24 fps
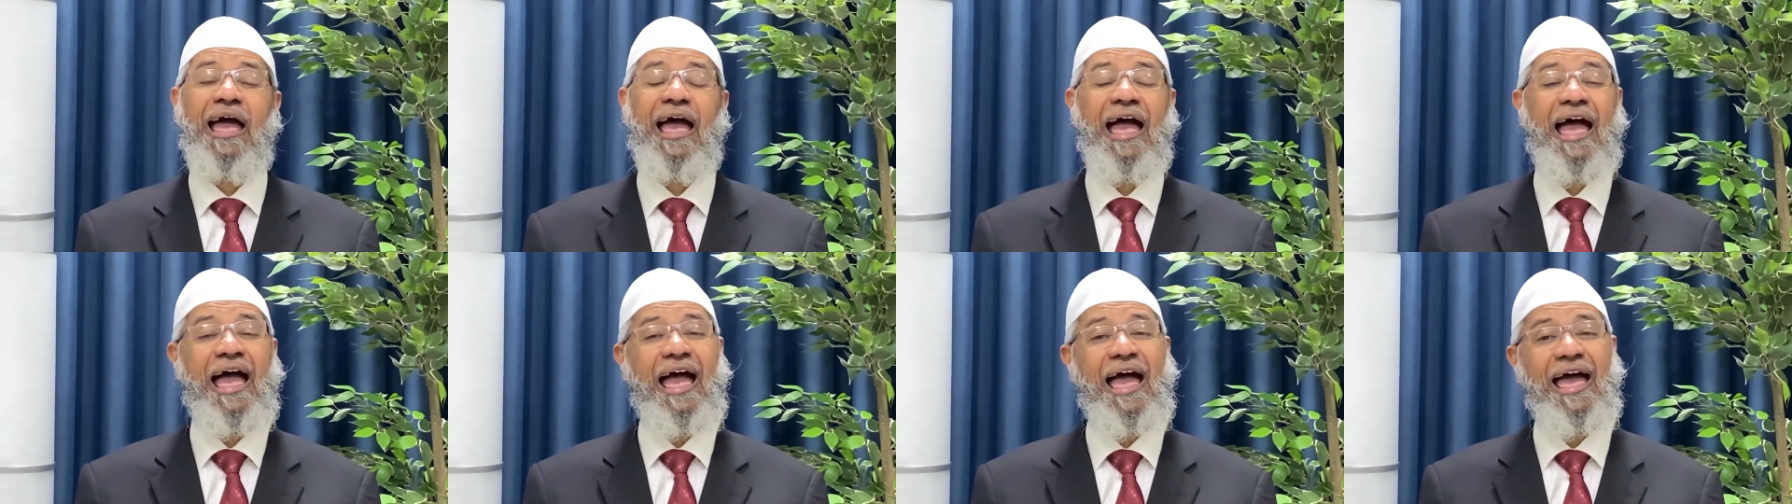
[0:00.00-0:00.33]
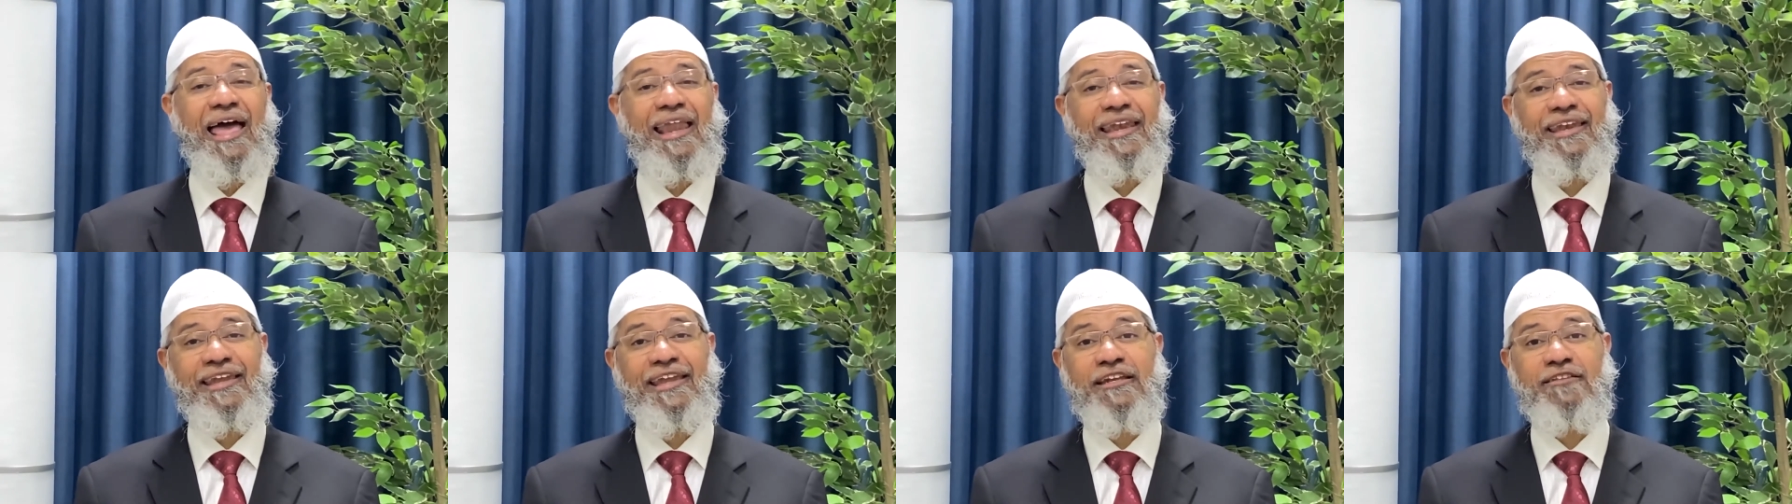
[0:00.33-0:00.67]

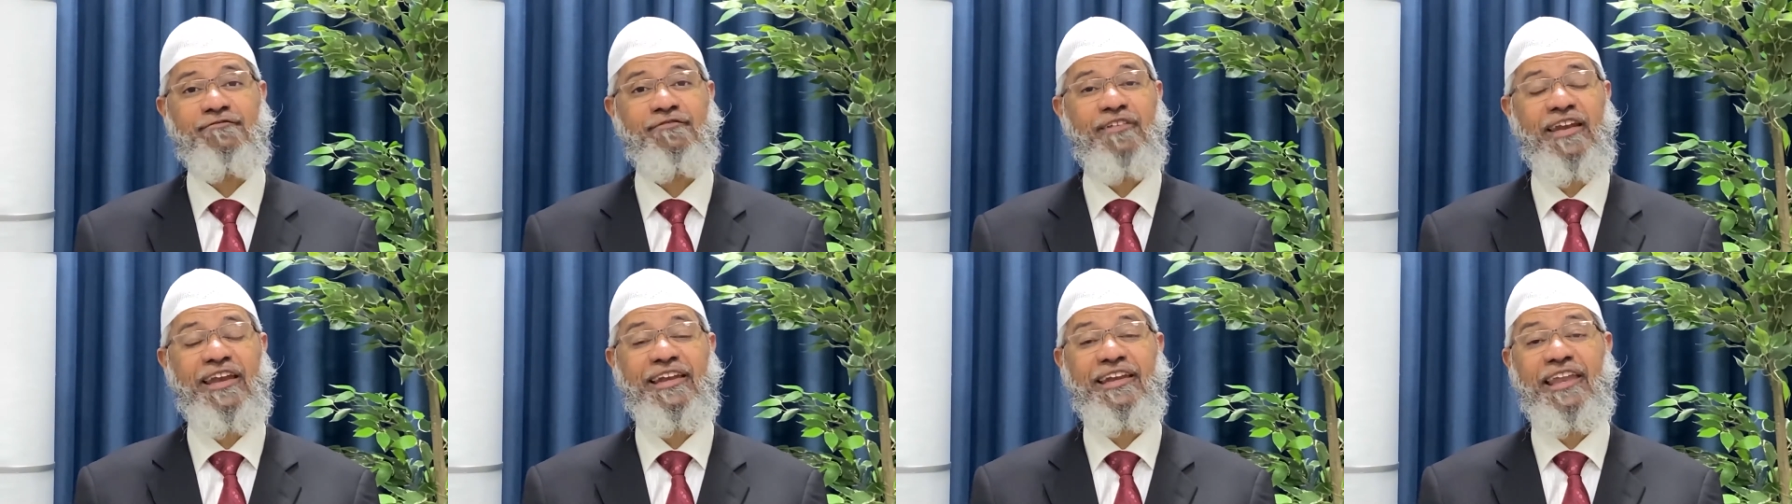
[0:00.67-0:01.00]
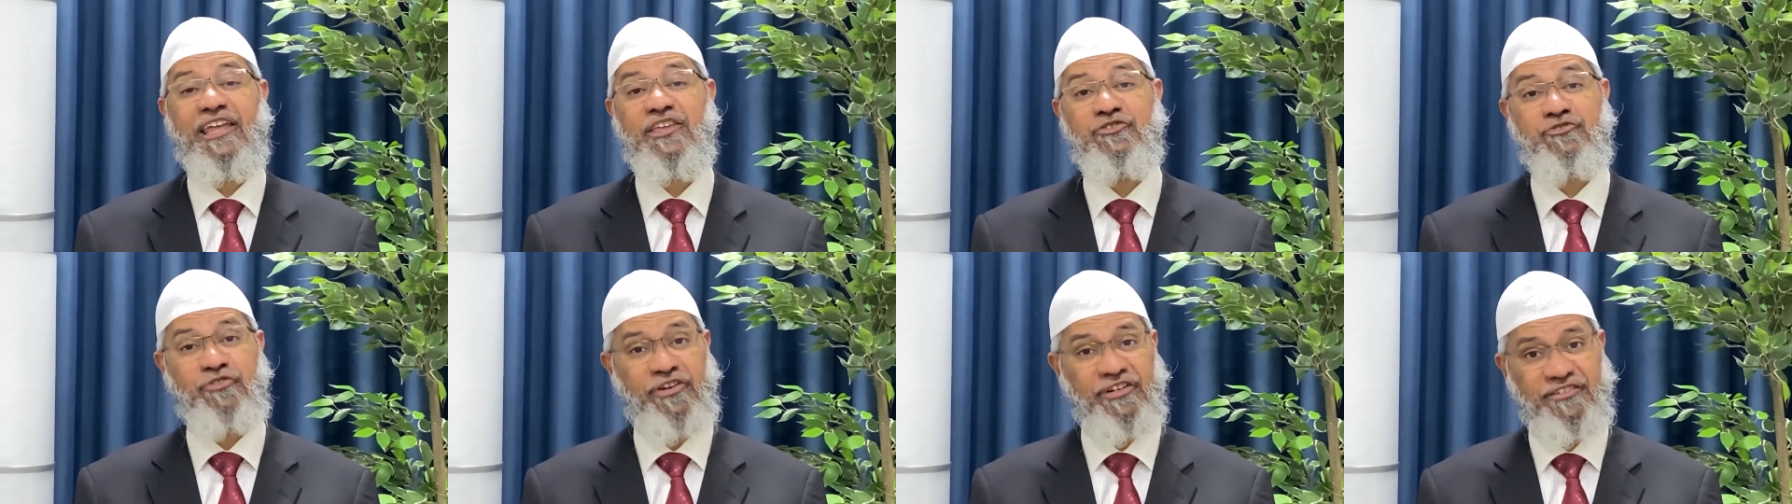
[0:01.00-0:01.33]
and it's very
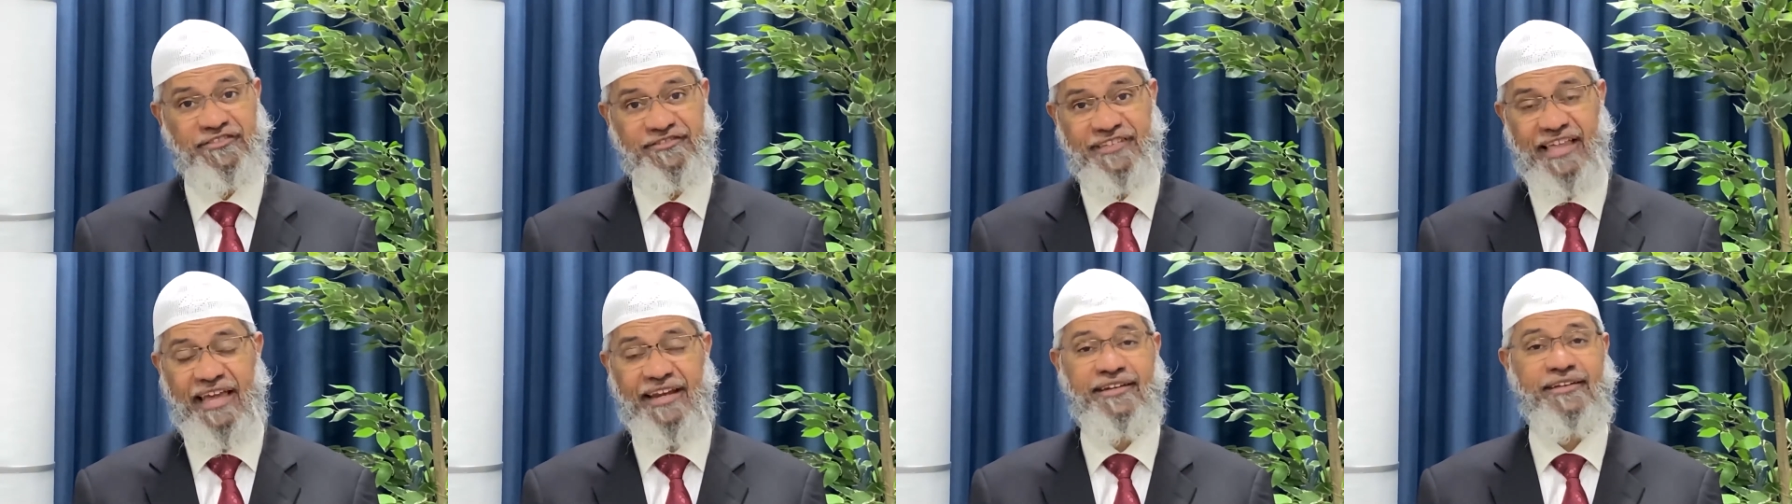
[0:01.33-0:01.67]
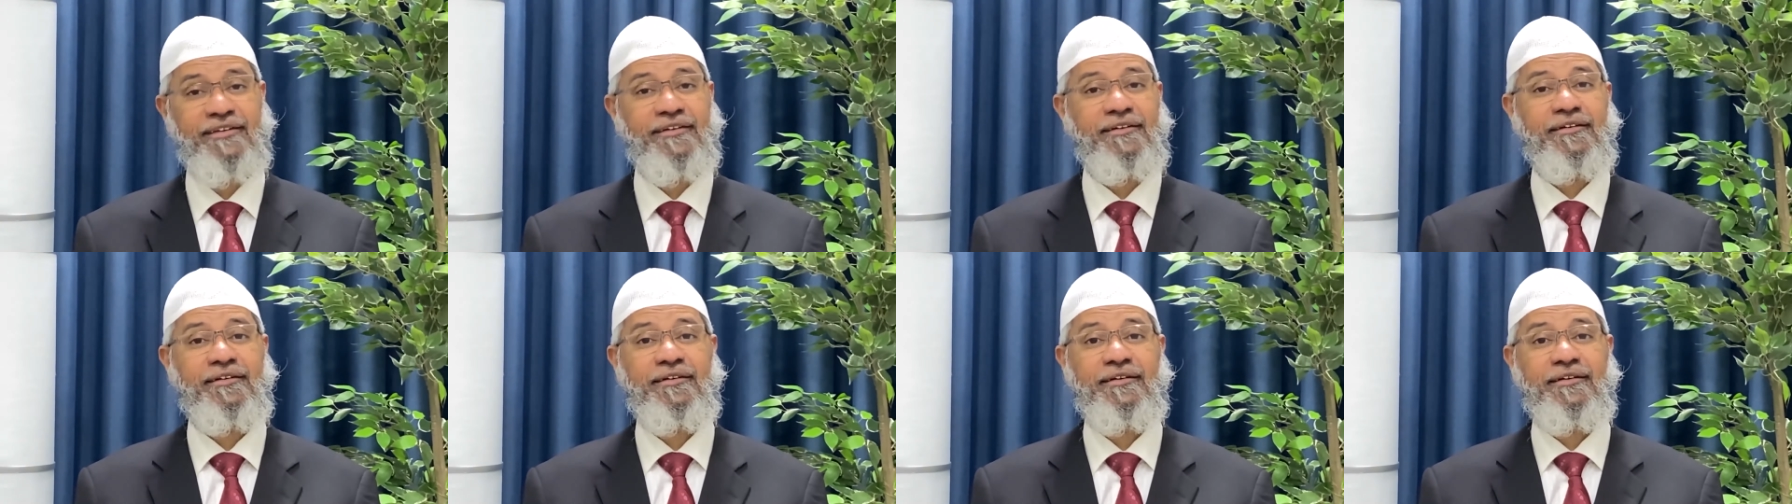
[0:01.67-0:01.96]
dangerous that